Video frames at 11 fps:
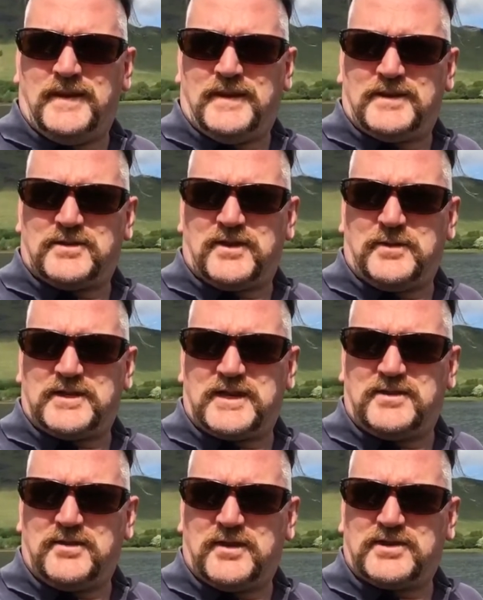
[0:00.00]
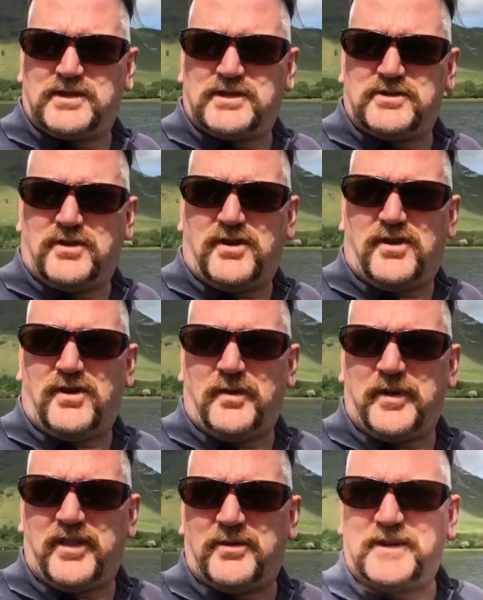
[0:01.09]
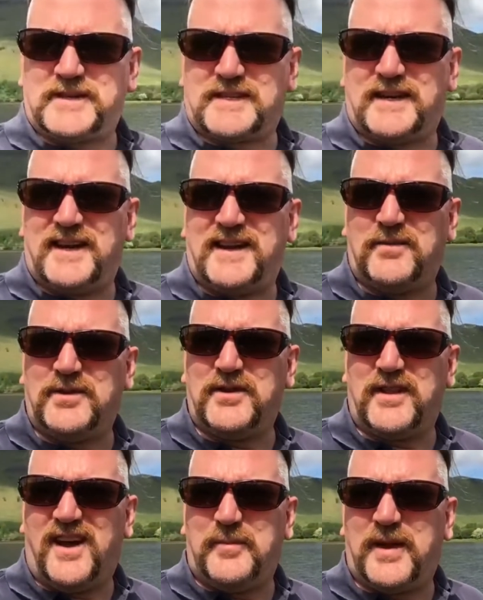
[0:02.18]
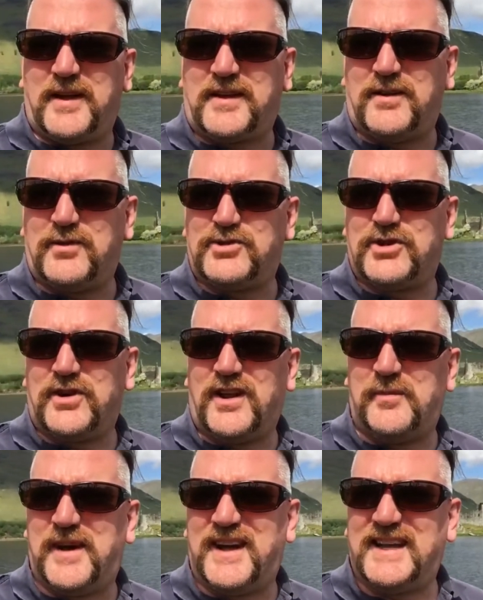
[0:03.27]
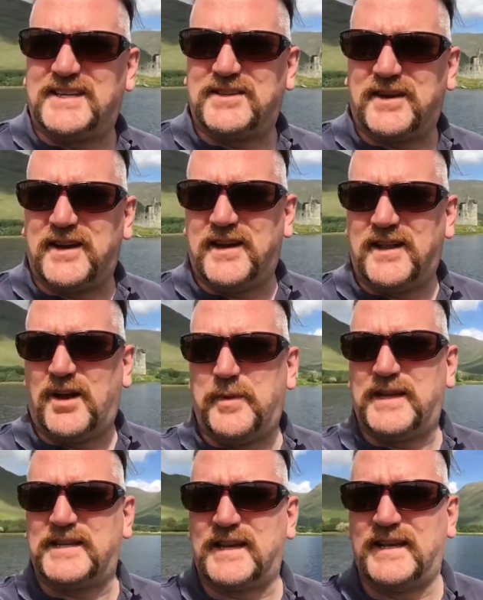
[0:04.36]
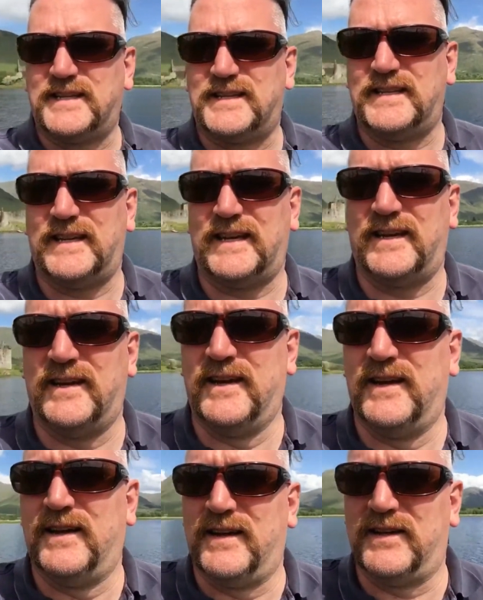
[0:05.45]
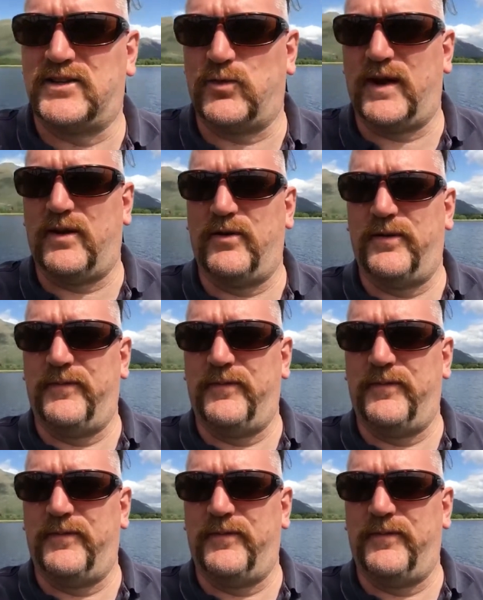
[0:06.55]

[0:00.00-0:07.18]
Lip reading: So in a whisky tour, it's just not all about the whisky. We do a little bit of culture, a little bit of history, a little bit of sightseeing as well.